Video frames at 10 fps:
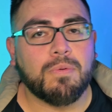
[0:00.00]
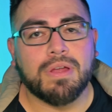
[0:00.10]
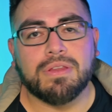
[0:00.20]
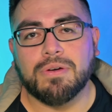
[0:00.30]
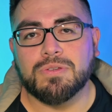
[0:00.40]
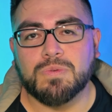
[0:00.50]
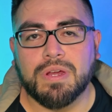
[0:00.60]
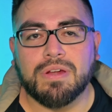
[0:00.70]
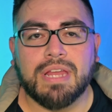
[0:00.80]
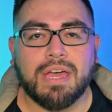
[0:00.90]
what goes
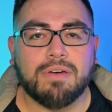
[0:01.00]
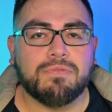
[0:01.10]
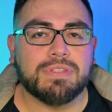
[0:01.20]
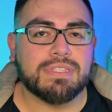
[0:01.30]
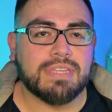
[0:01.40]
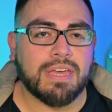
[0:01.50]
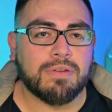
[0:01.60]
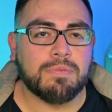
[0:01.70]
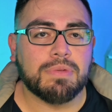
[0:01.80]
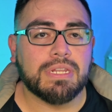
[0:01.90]
where and how it fits
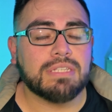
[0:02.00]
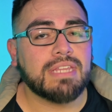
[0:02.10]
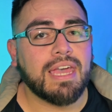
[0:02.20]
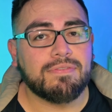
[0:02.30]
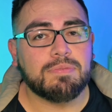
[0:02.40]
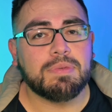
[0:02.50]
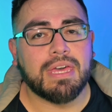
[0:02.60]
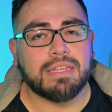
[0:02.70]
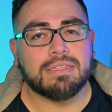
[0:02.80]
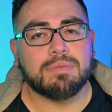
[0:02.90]
together, but it doesn't have to be
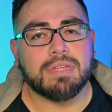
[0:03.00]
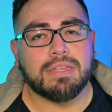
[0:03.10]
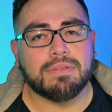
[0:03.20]
that intimidating,